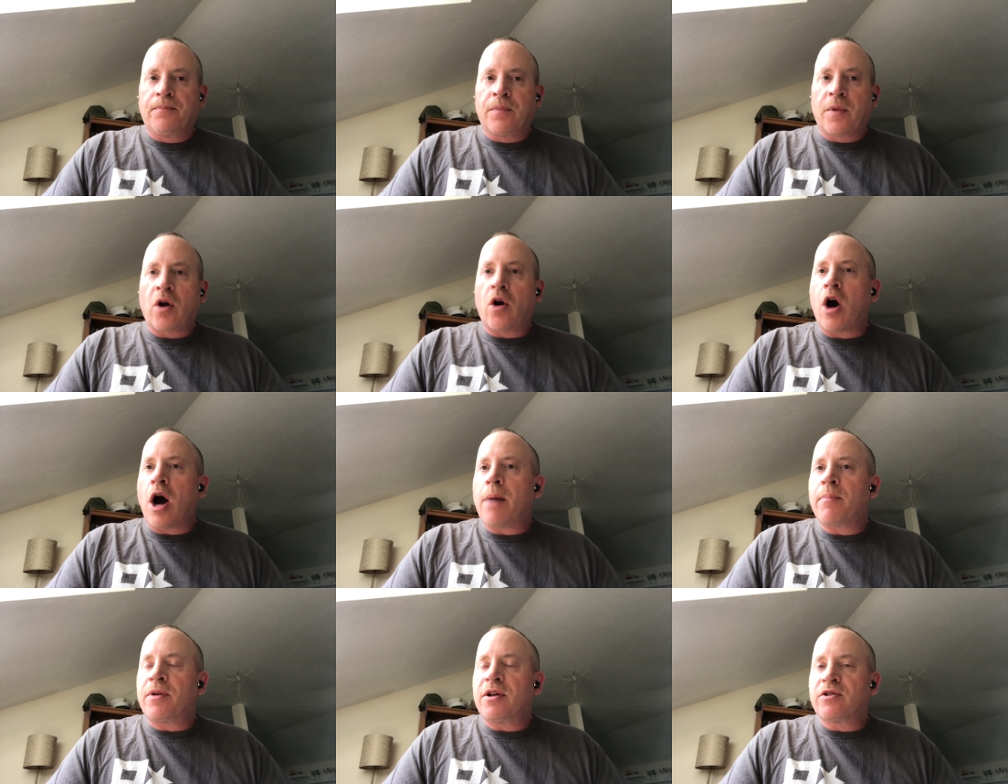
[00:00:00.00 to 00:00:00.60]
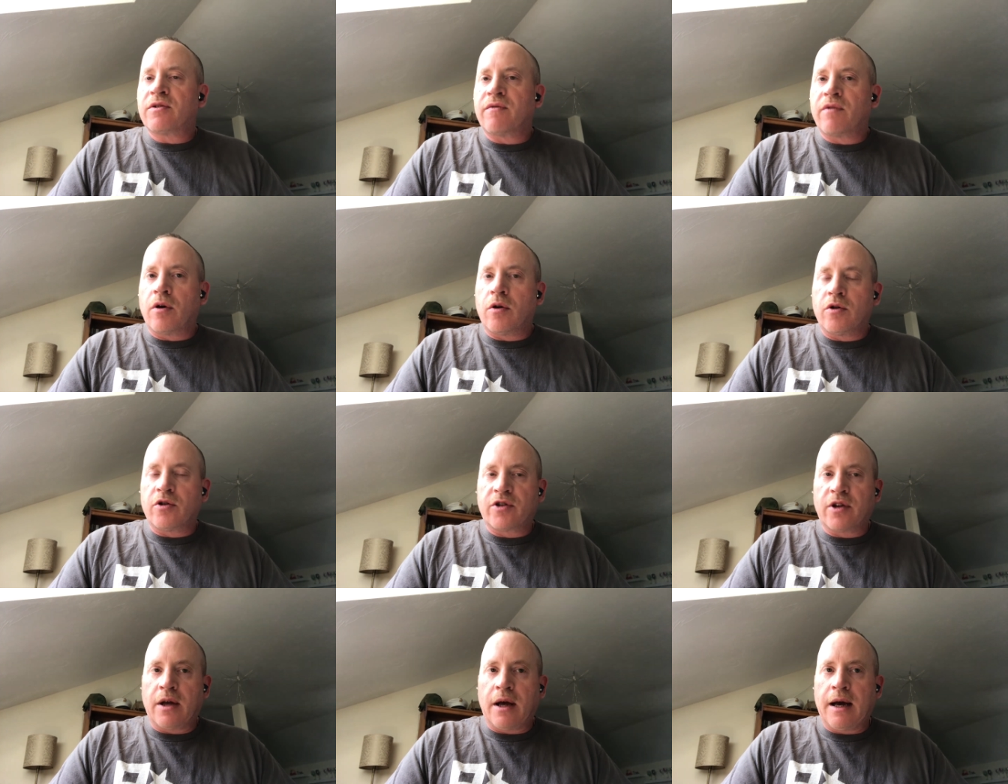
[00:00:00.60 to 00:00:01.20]
copies of
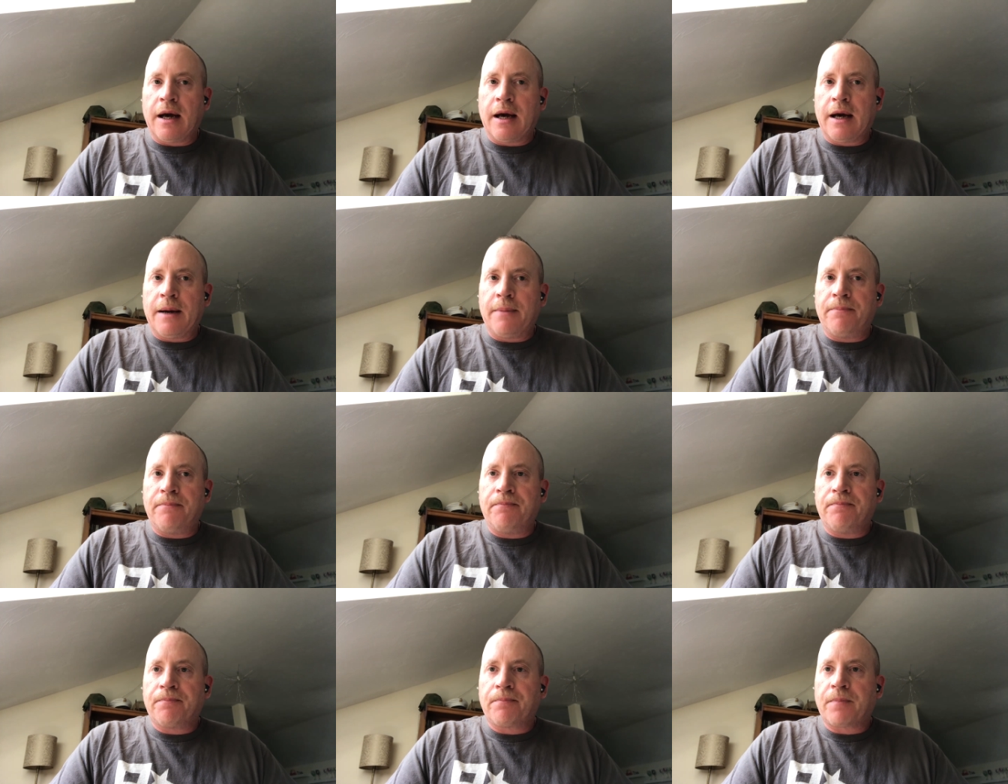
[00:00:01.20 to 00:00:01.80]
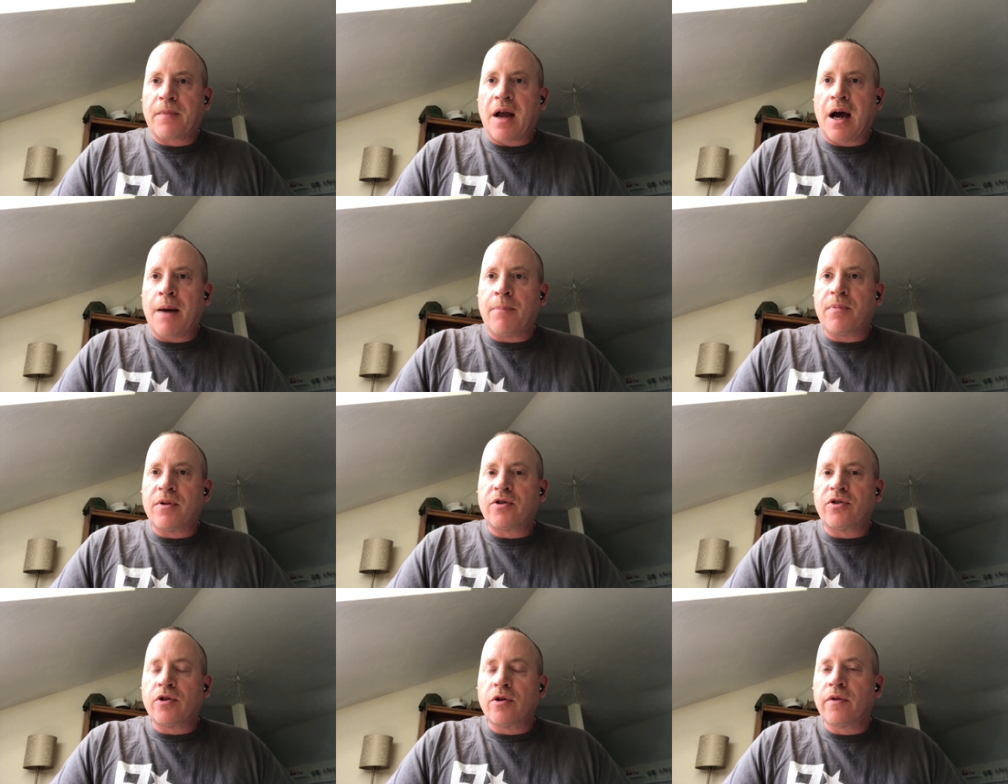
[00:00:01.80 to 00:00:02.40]
those up
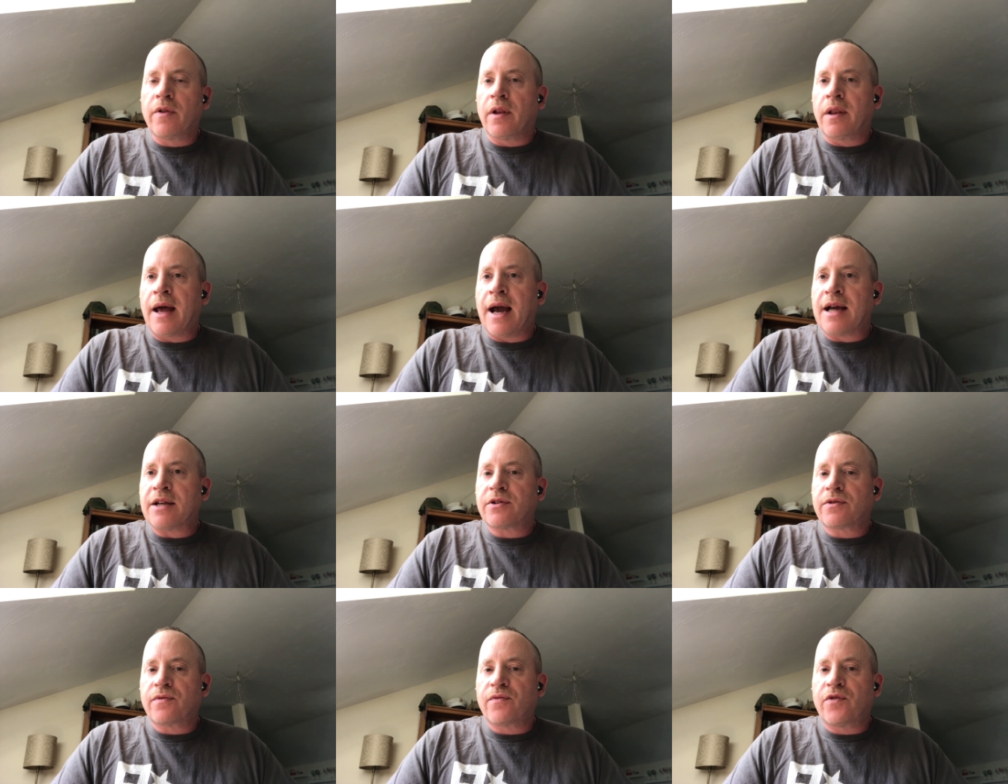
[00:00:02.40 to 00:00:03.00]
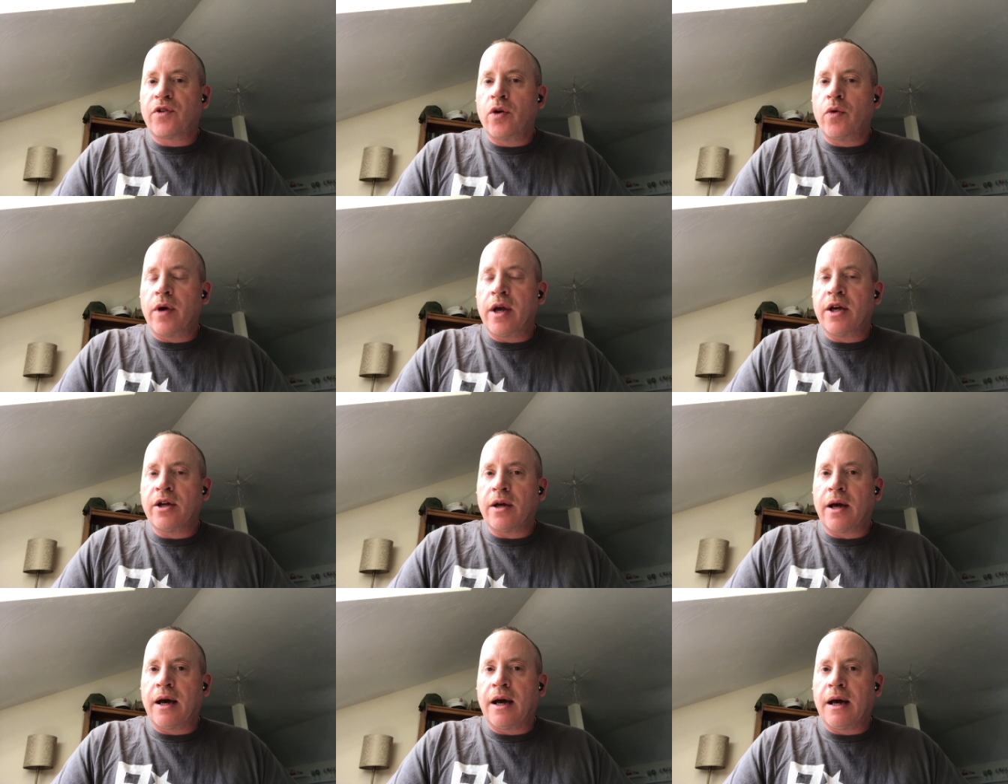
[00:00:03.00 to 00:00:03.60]
until the last few
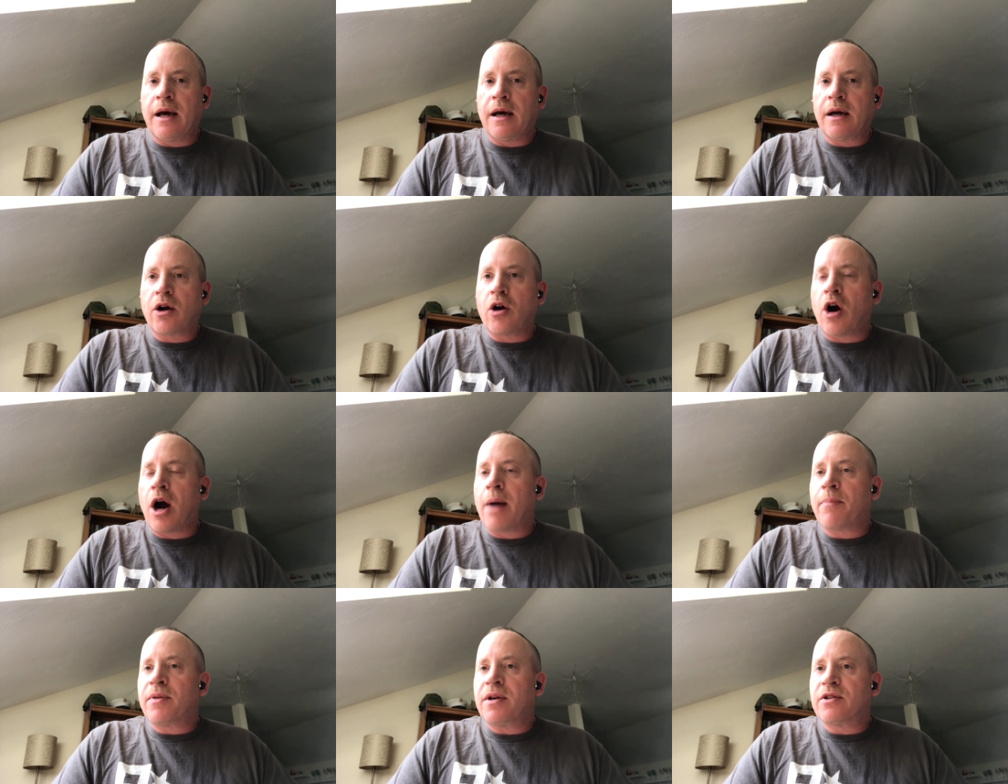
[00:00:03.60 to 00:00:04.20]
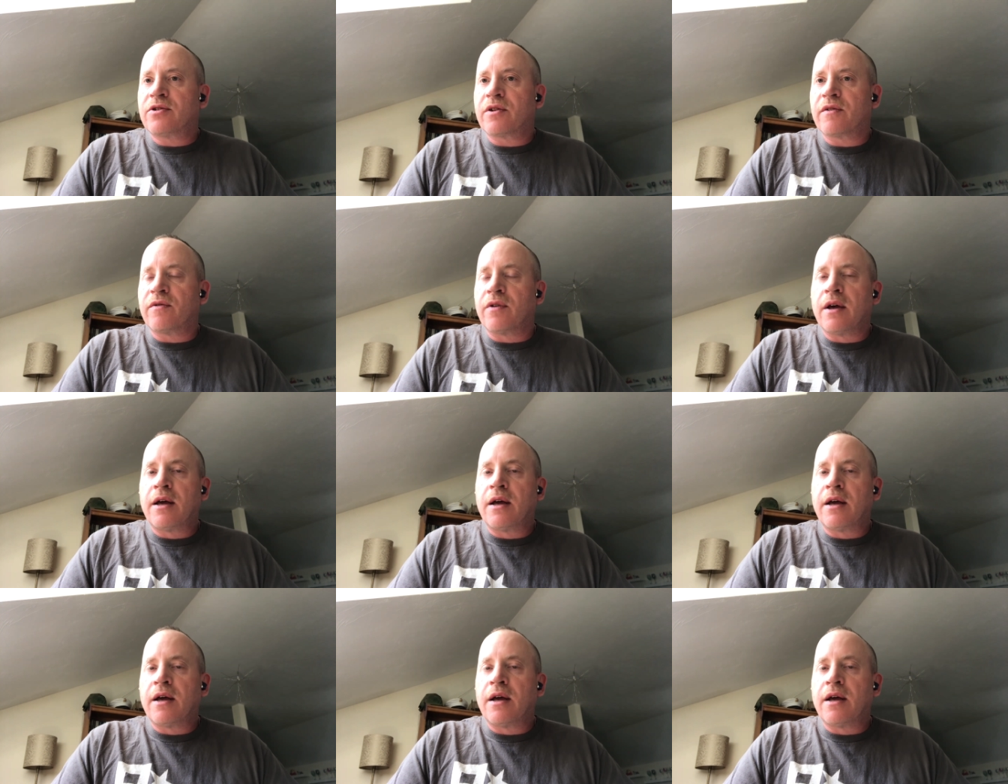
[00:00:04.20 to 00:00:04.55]
copies of